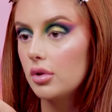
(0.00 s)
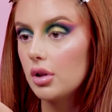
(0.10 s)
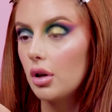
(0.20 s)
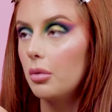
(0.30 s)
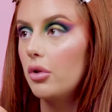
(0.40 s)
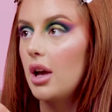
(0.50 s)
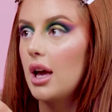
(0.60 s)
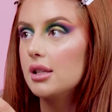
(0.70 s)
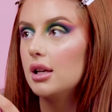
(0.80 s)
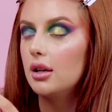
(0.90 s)
So I'm
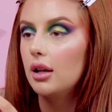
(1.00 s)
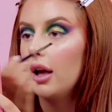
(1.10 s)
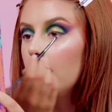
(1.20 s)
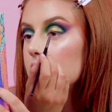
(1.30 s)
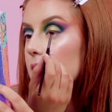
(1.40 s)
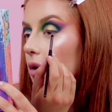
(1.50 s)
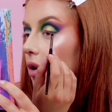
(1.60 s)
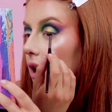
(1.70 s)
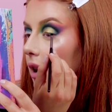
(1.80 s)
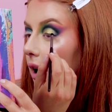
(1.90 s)
creating like a
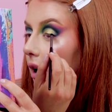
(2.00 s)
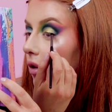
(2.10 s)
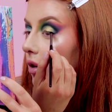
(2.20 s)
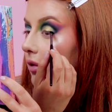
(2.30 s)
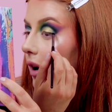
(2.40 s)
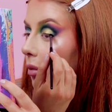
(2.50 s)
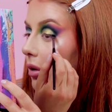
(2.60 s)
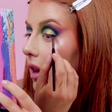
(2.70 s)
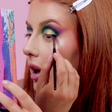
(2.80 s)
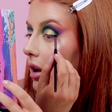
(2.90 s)
smoky liner effect
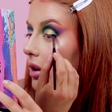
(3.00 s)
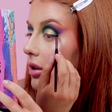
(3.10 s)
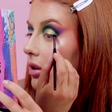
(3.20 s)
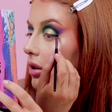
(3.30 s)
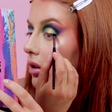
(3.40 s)
with this.